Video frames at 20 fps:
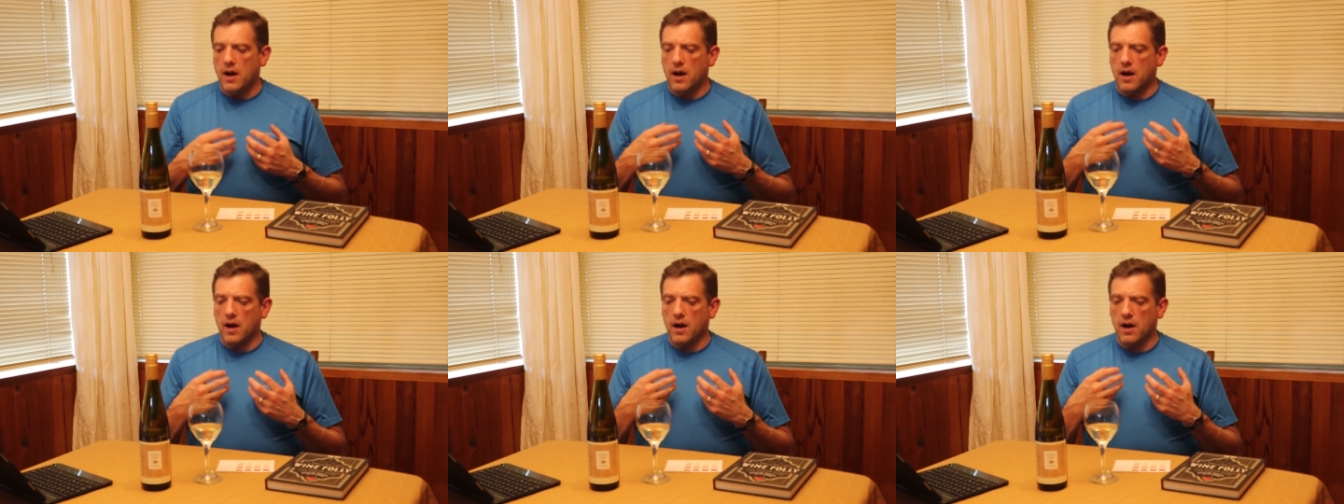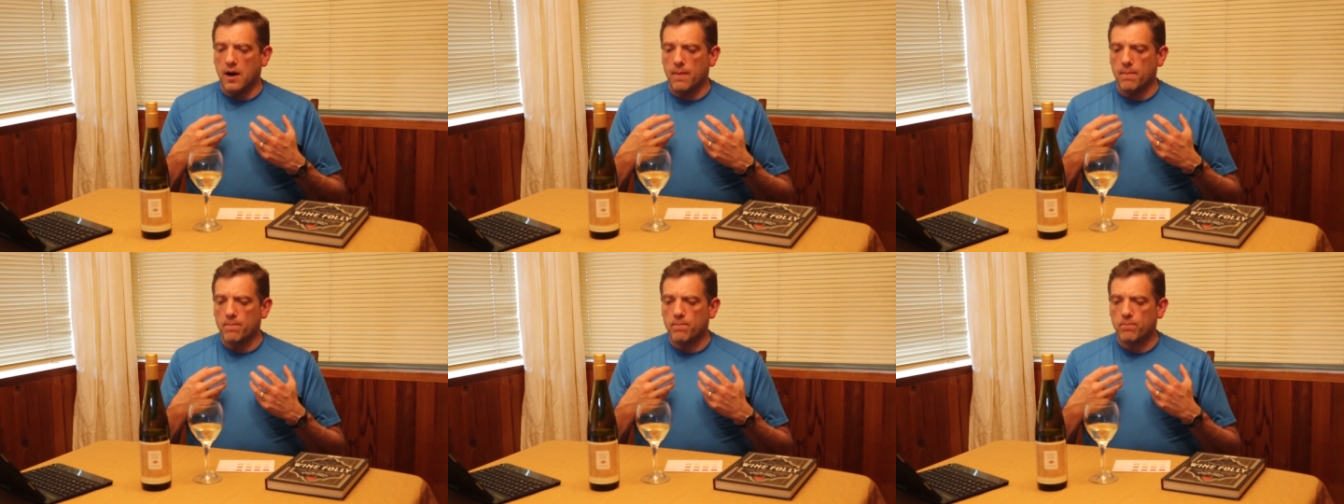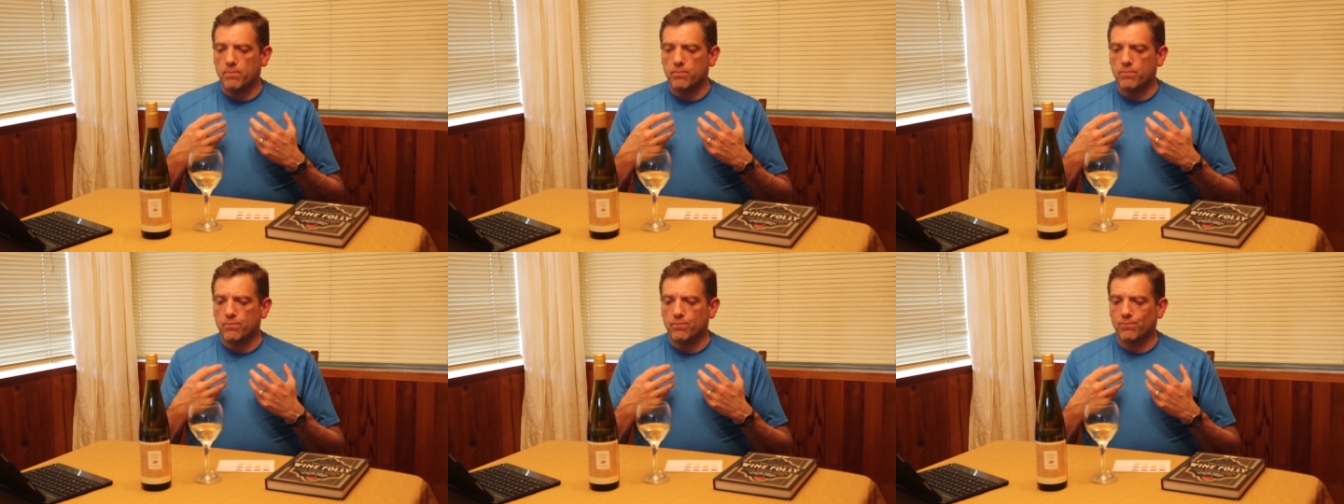
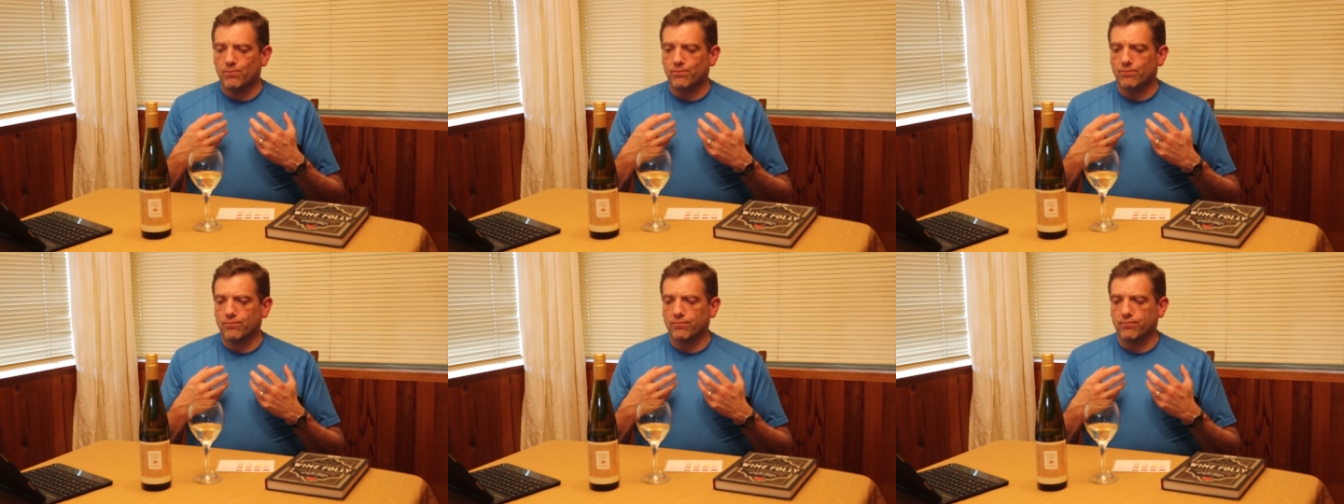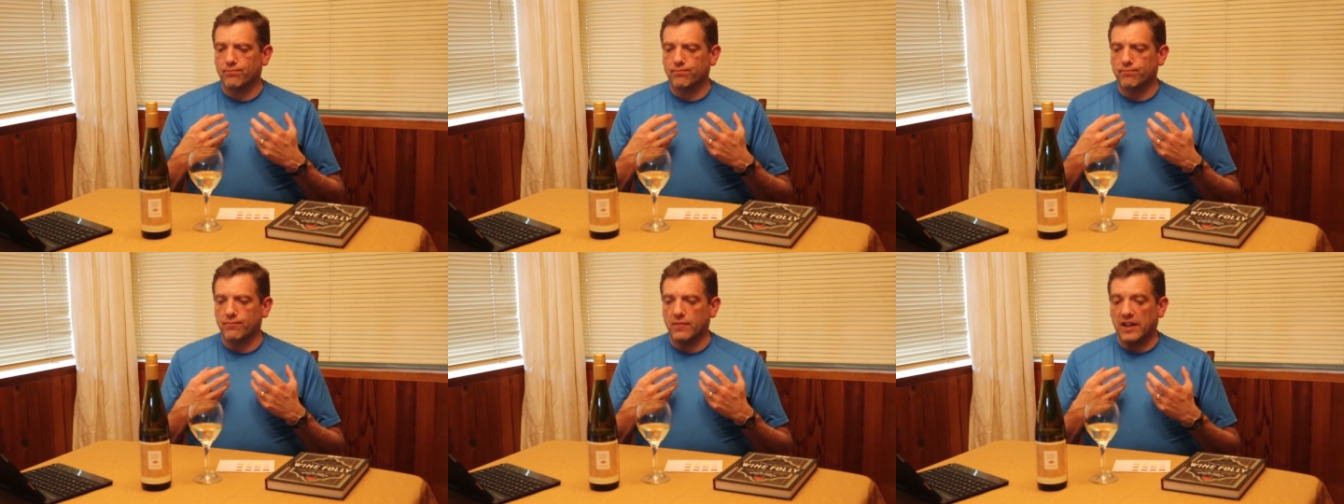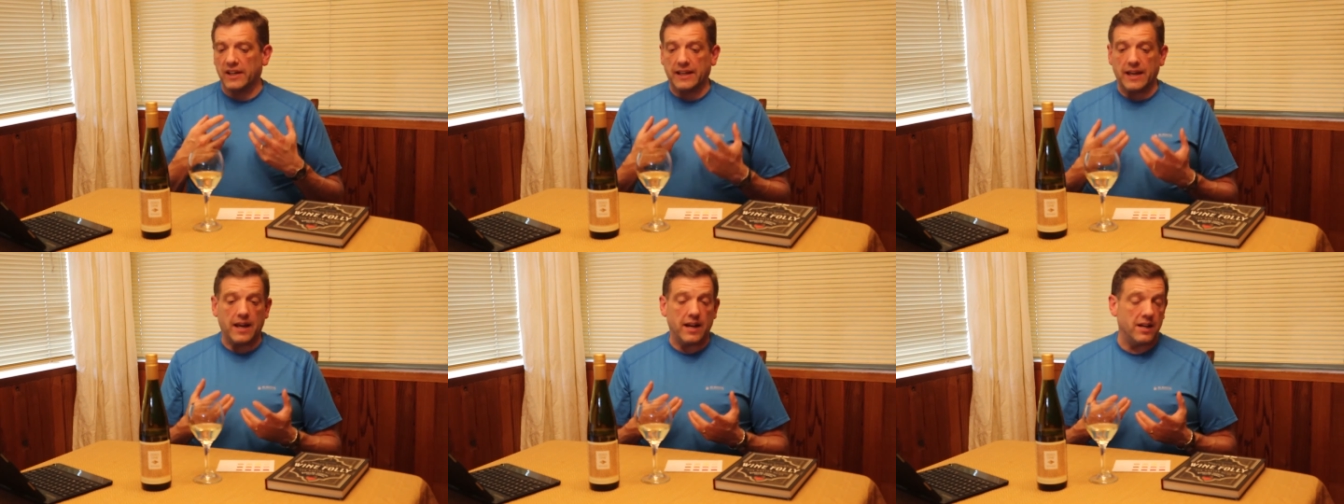
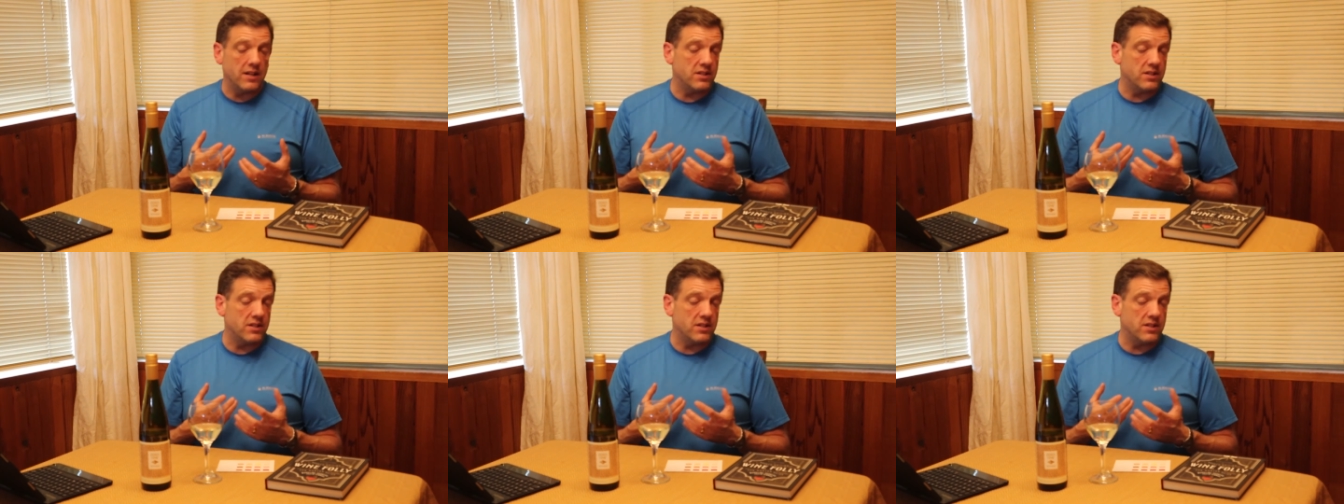Again,